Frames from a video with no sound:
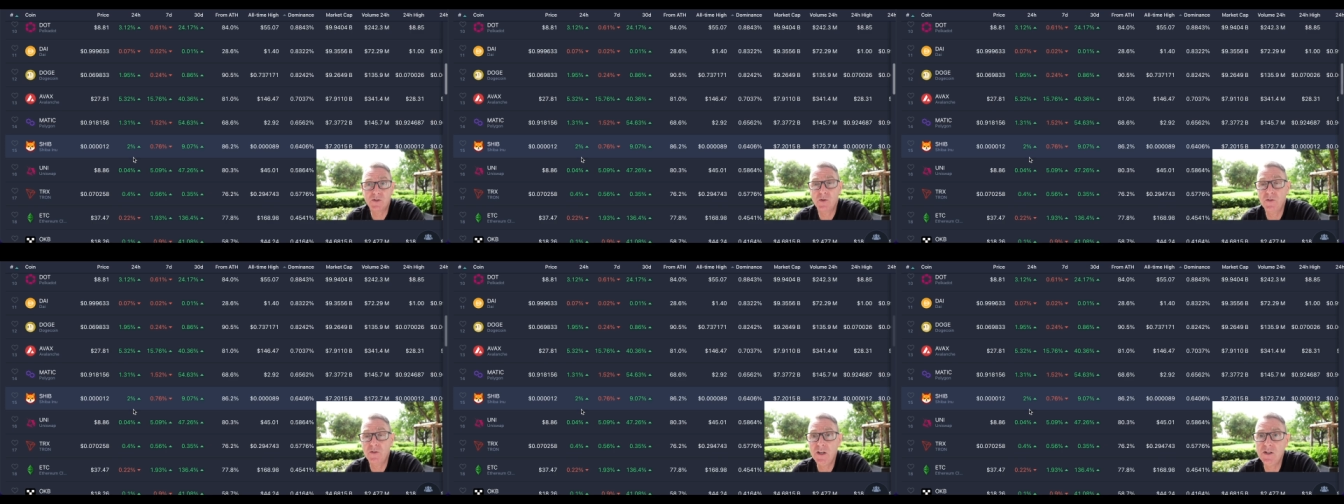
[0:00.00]

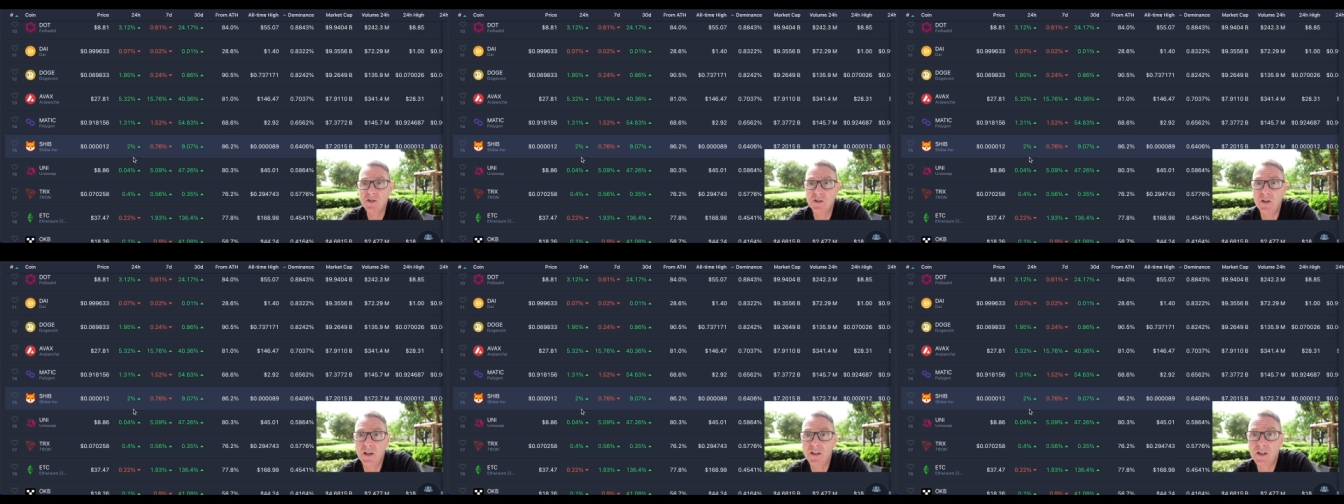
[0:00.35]
So
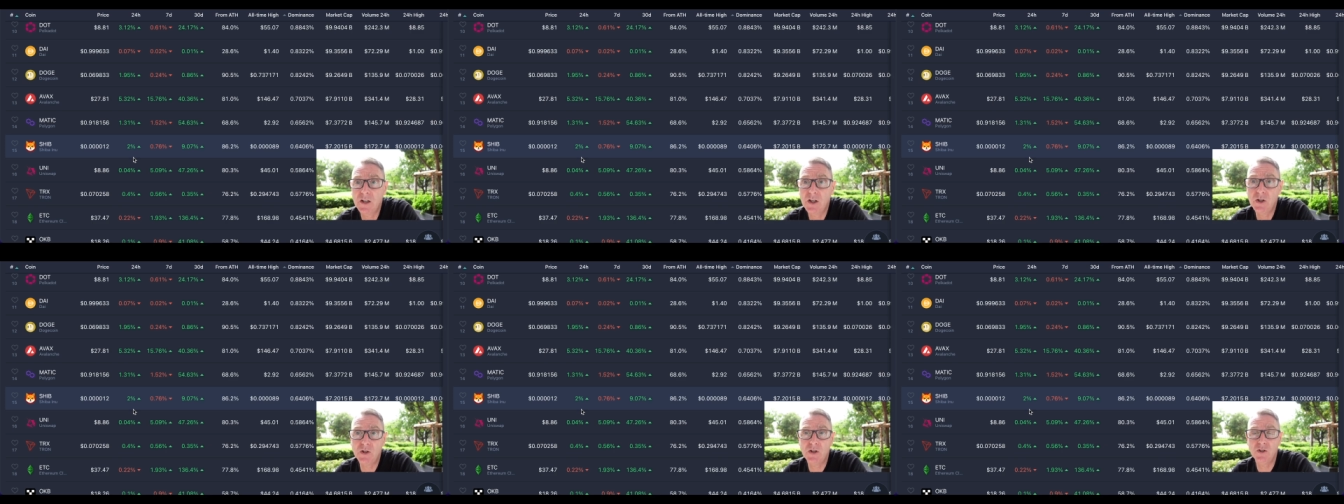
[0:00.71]
things are not
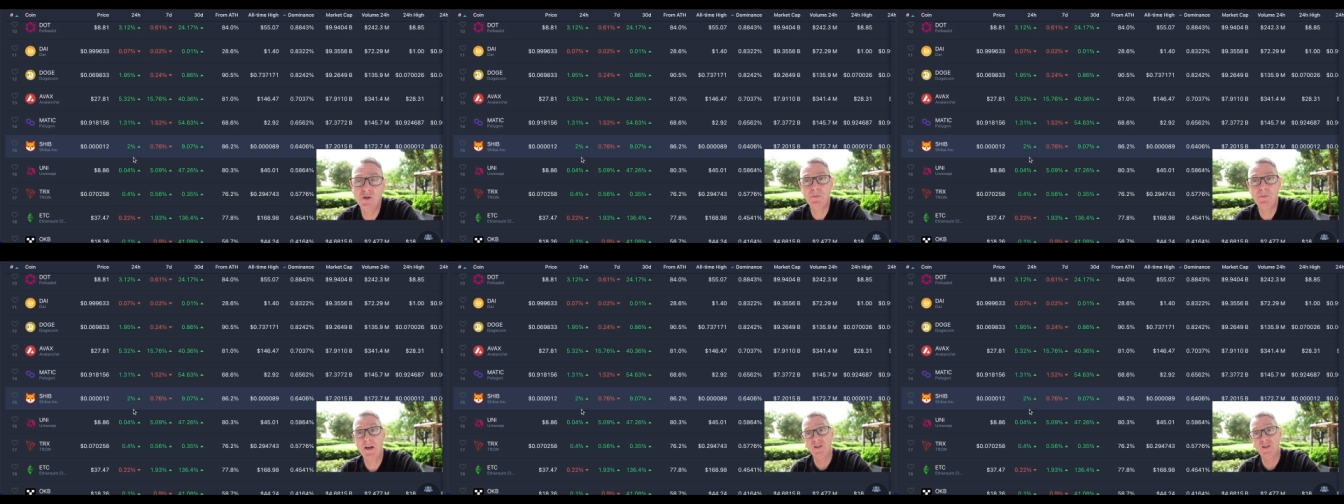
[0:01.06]
looking
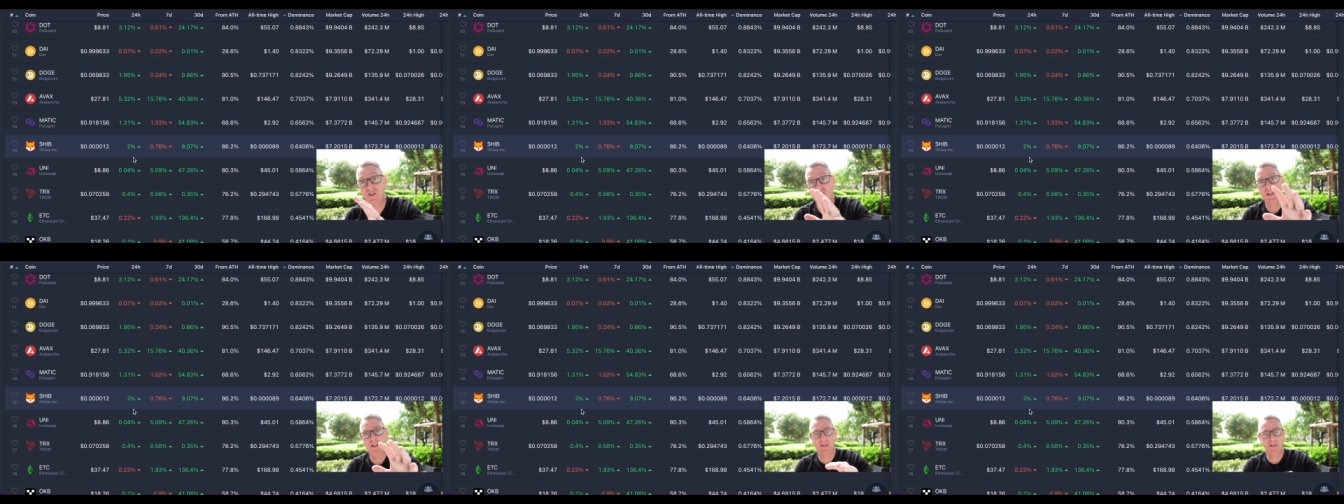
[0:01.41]
too bad.
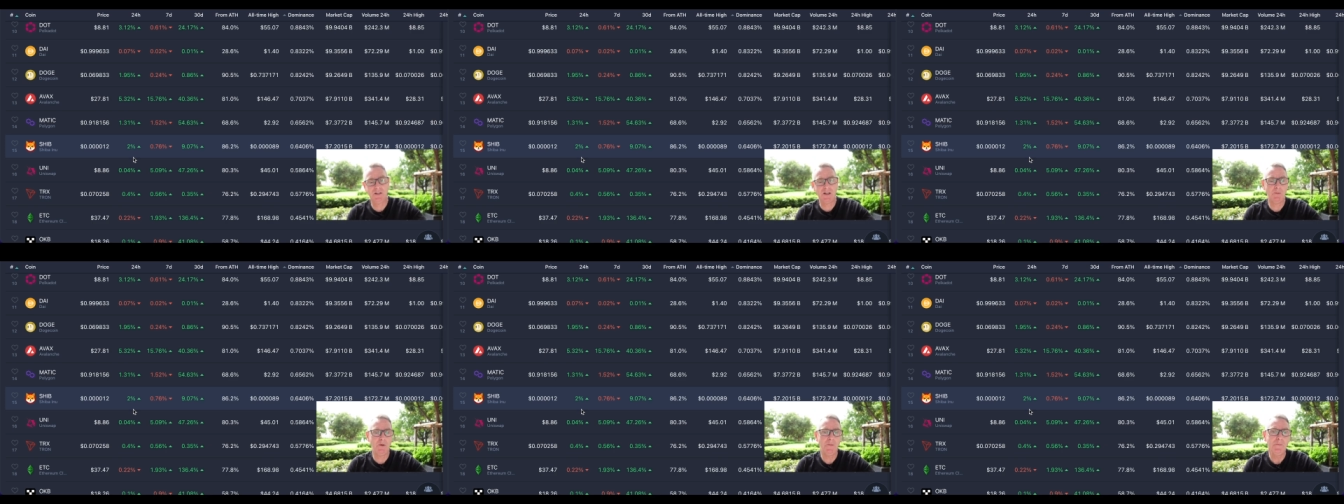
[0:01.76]
Just kick the
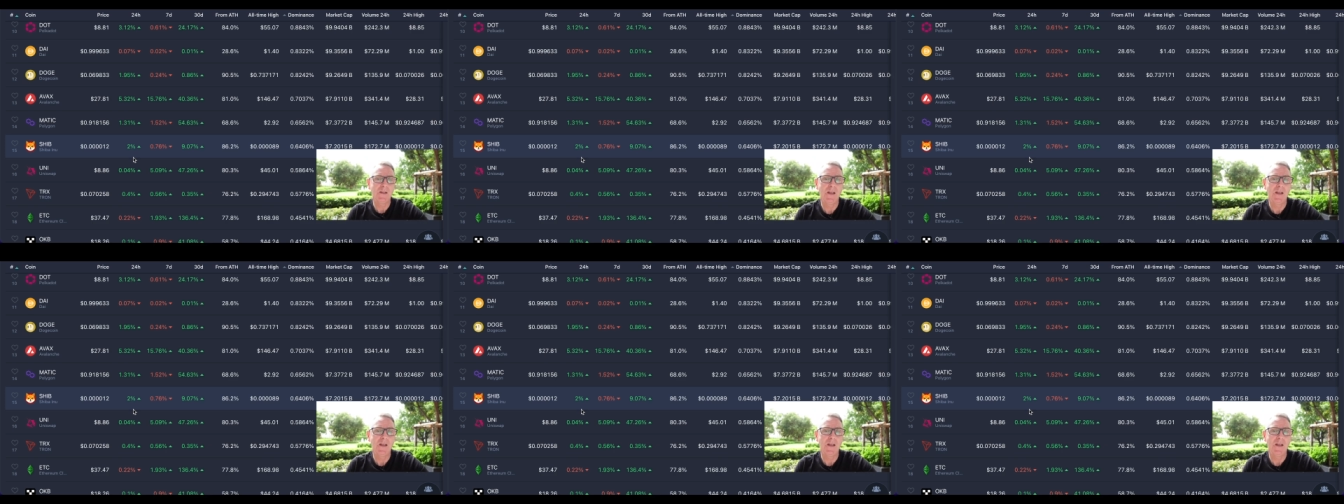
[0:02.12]
table.